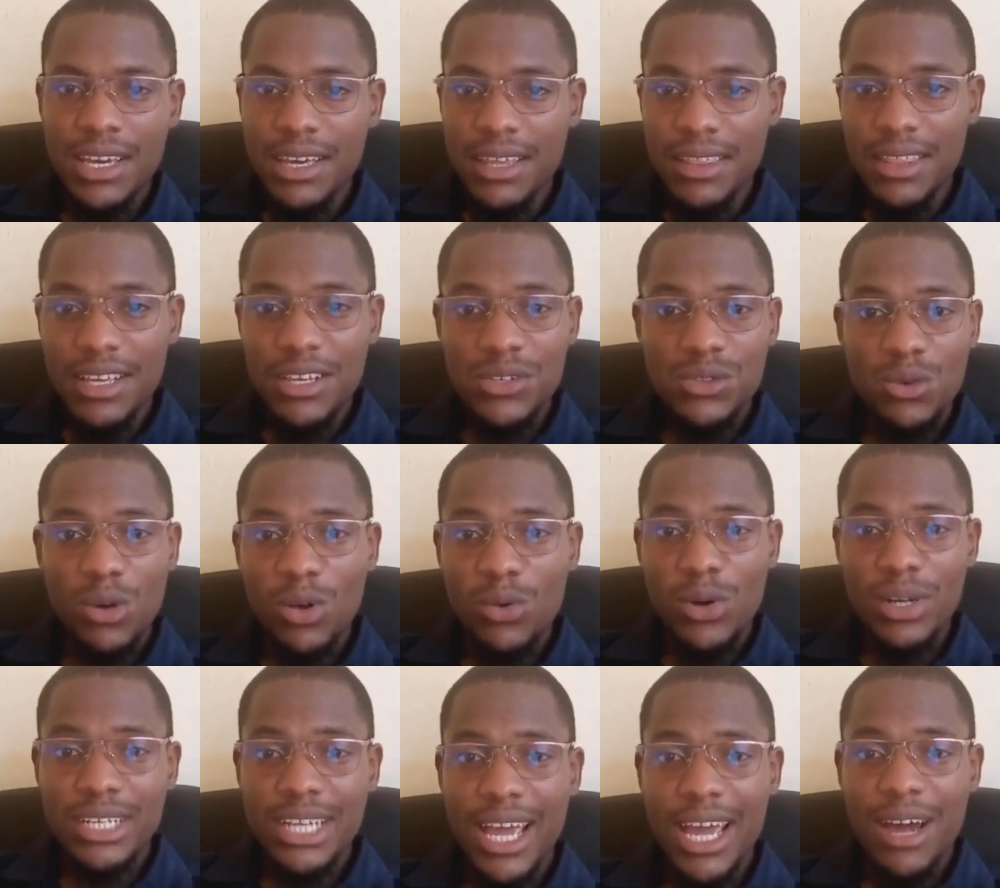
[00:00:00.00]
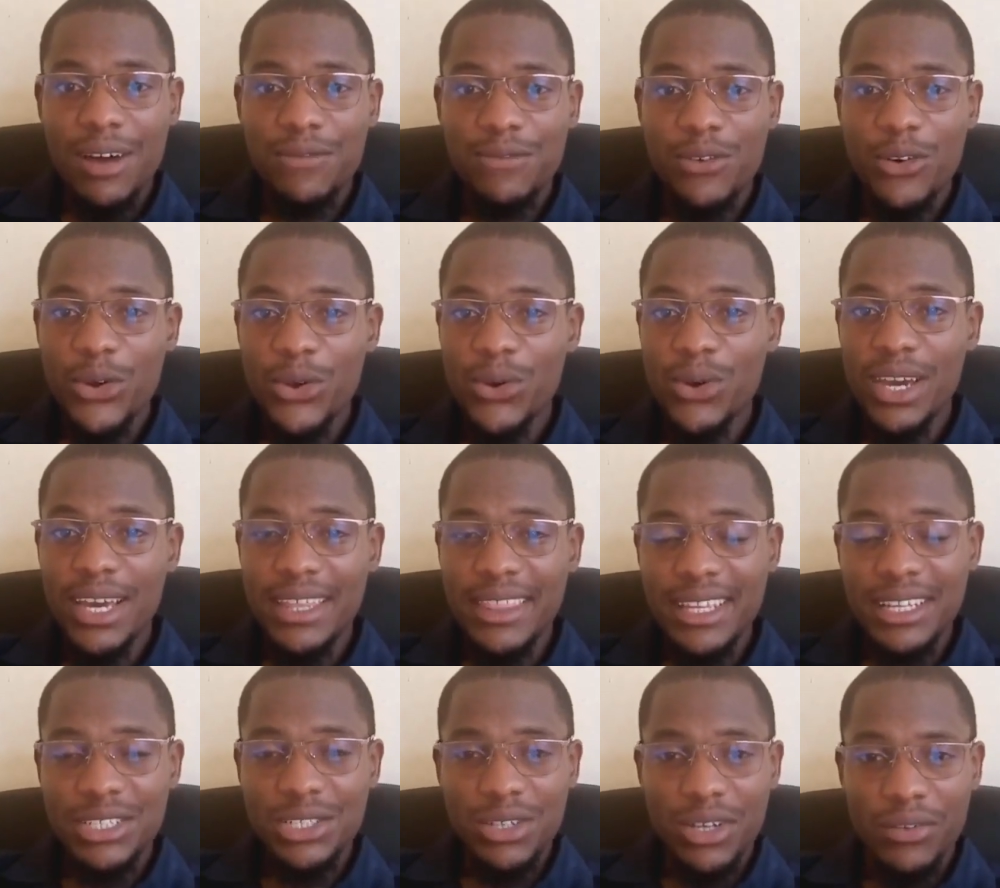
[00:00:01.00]
This is all what I have for you in
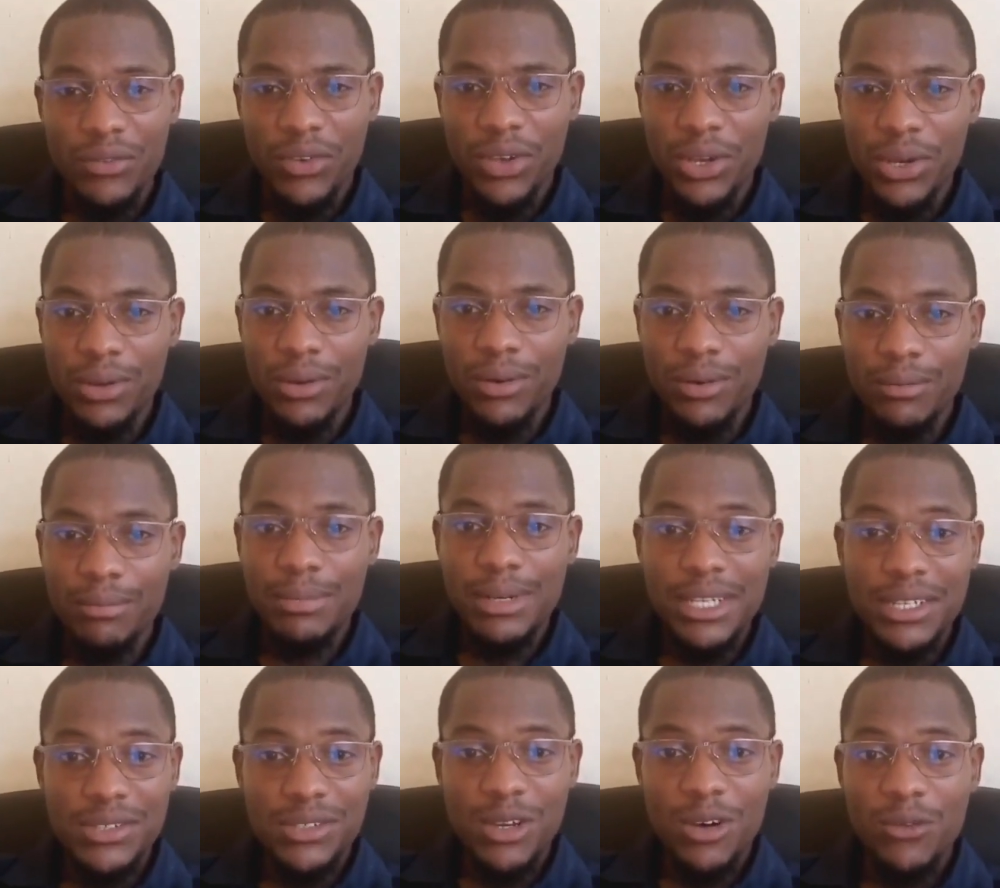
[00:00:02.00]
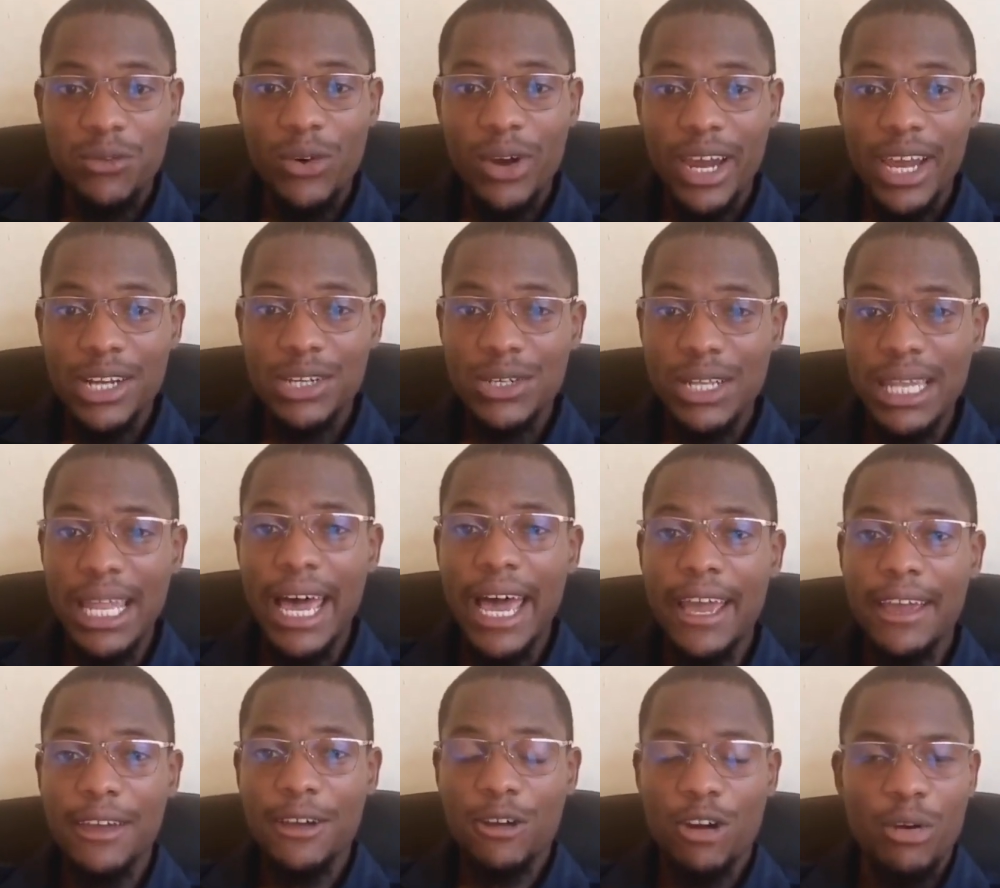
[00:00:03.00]
this short video. Please don't forget to
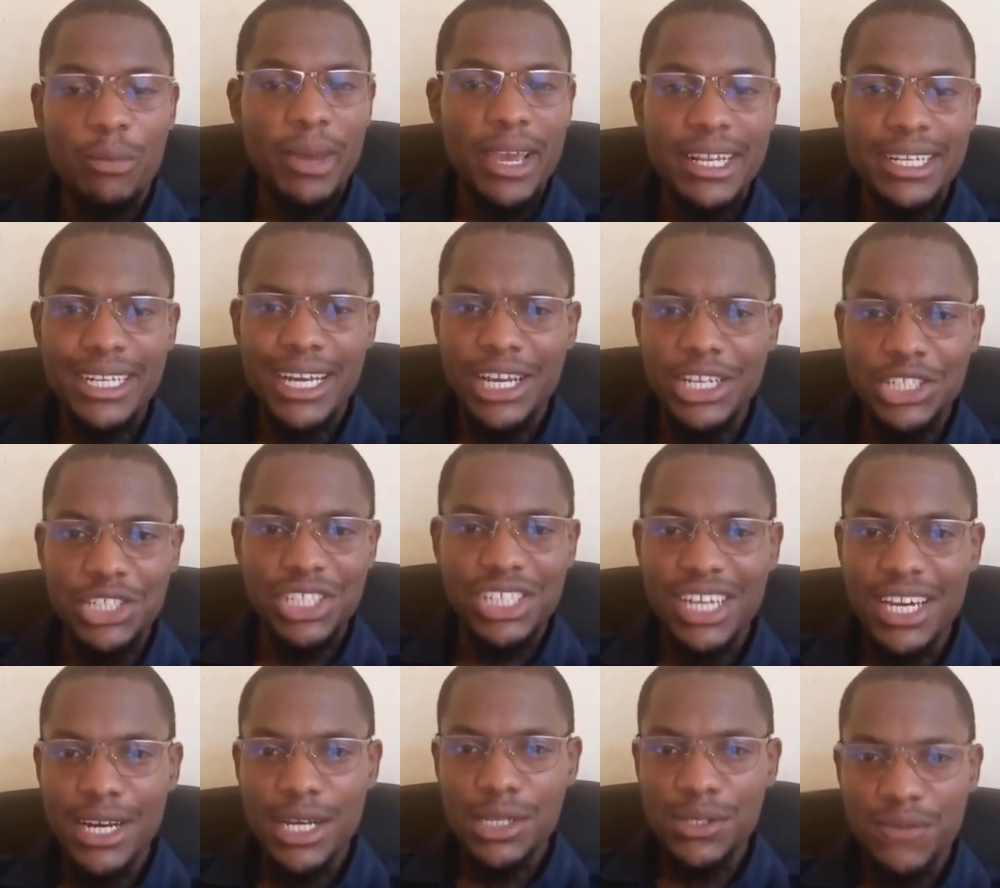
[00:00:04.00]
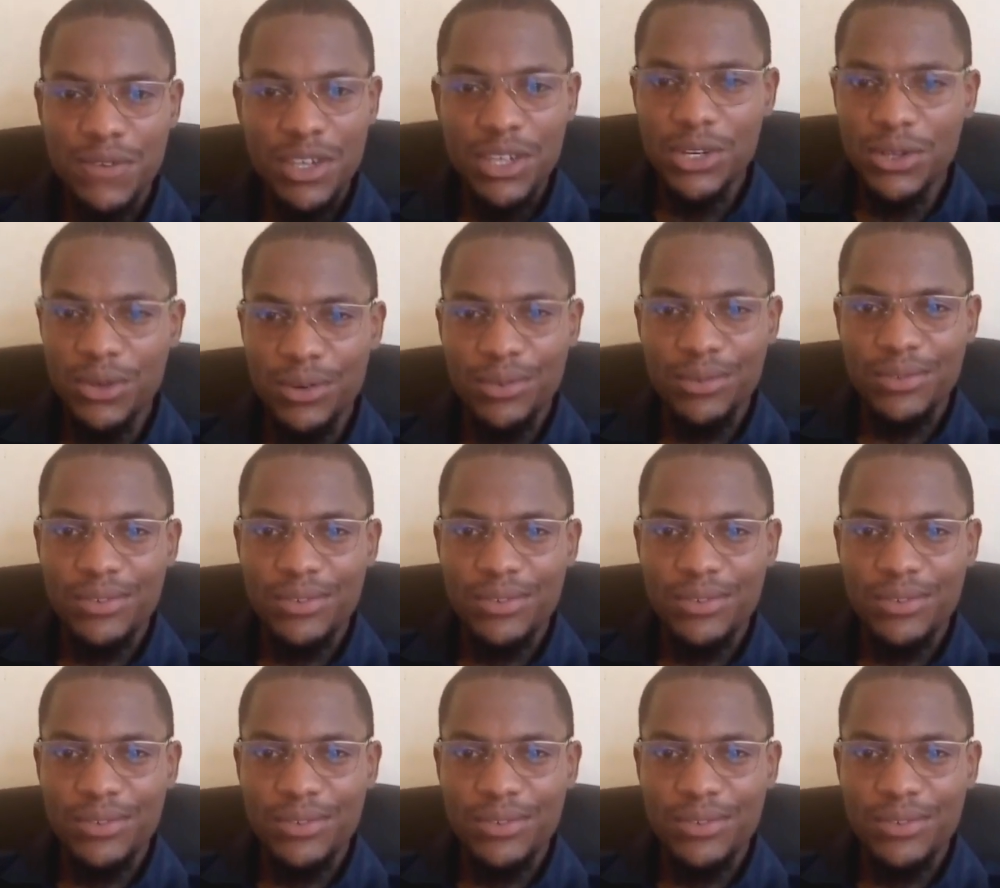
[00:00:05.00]
like, comment and share this video.